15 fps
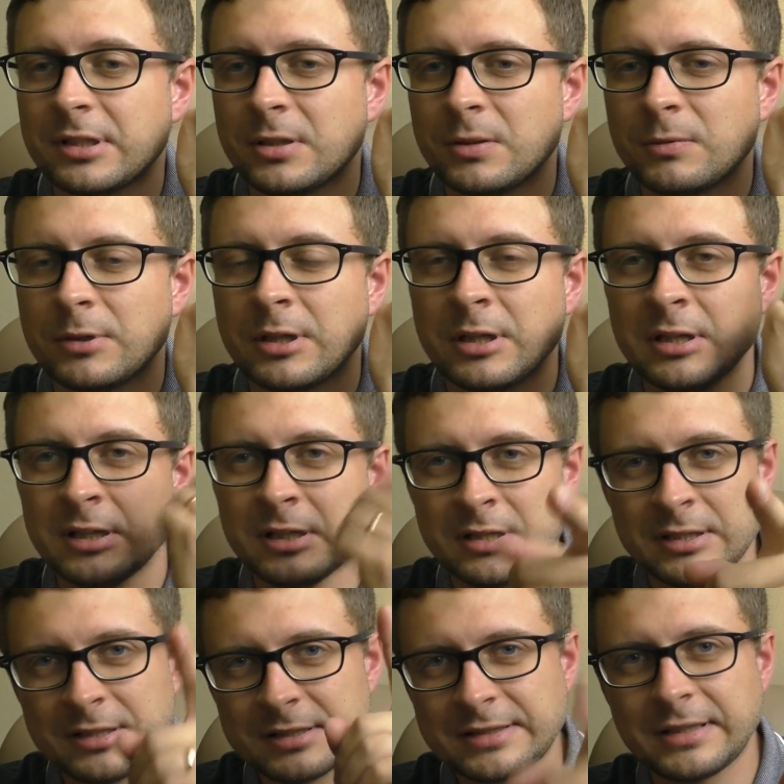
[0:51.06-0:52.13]
anyway,
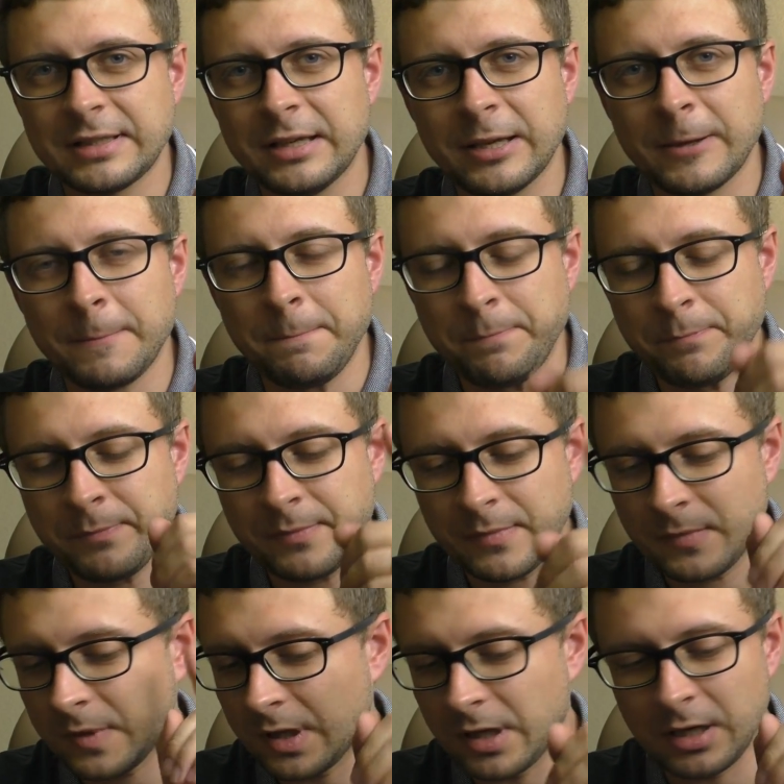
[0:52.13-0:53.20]
stay
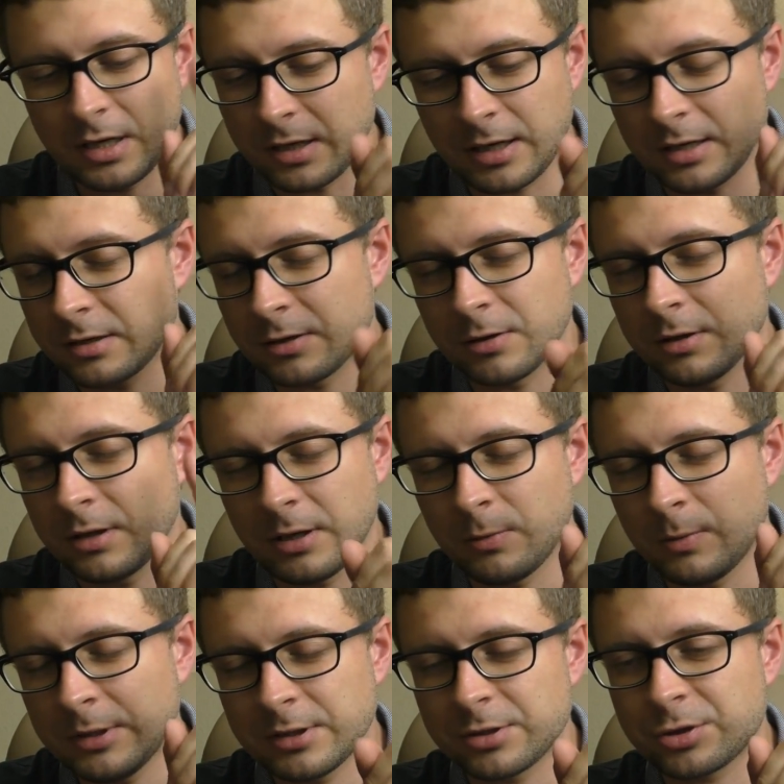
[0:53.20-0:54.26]
I I, gonna, I
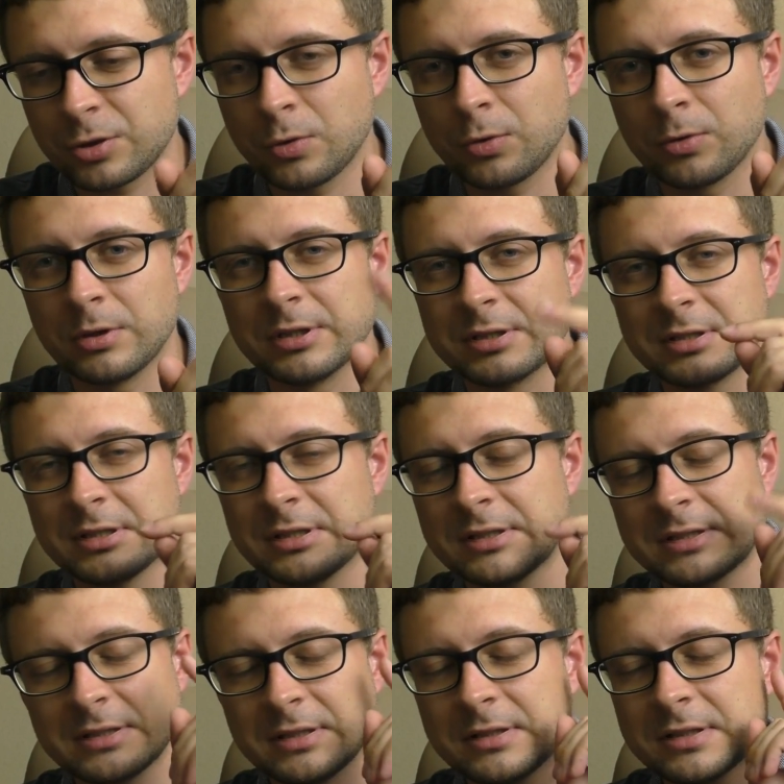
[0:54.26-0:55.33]
wanna show you this.
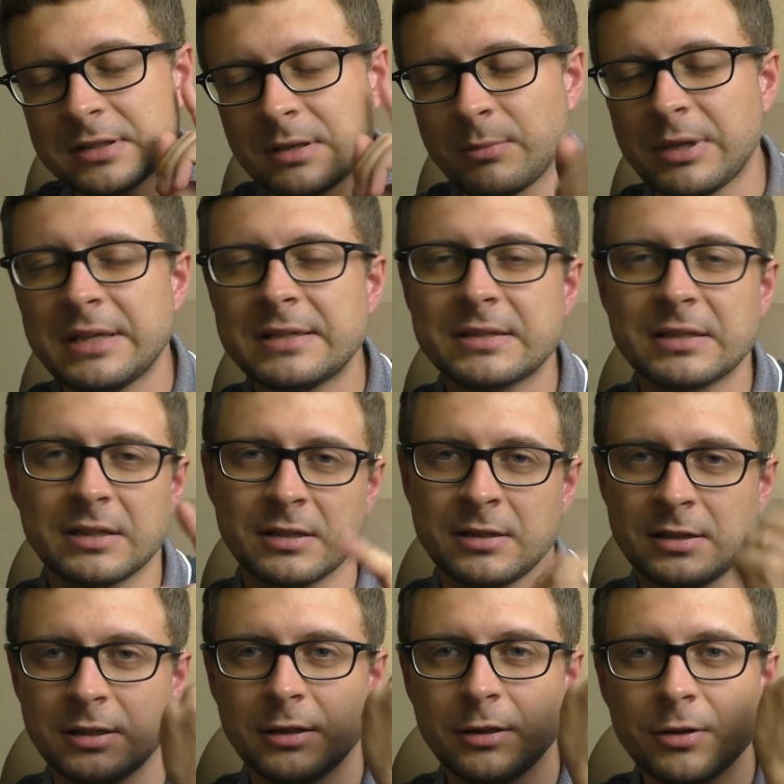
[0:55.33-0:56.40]
It's it's amazing.
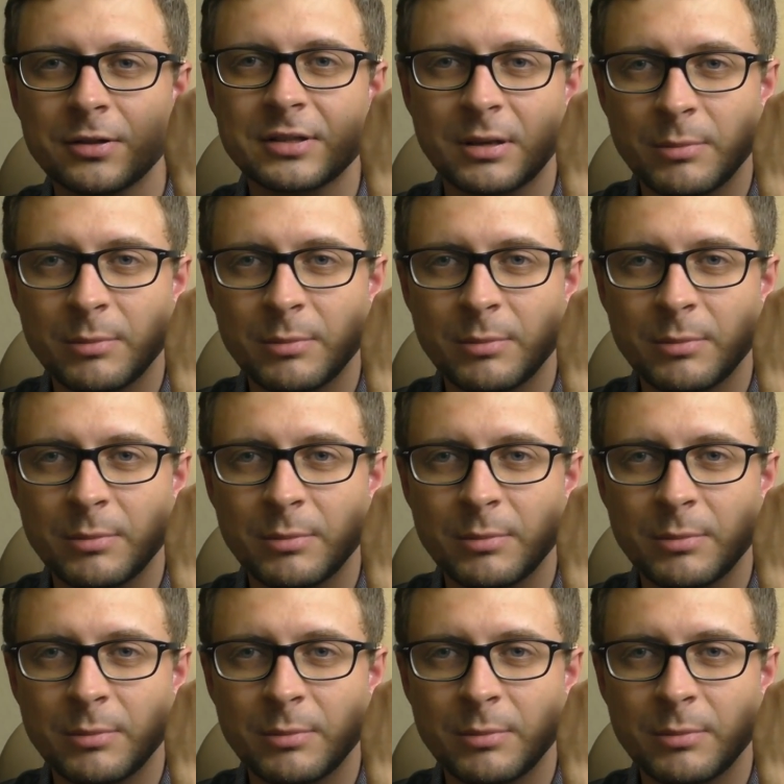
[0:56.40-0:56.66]
It looks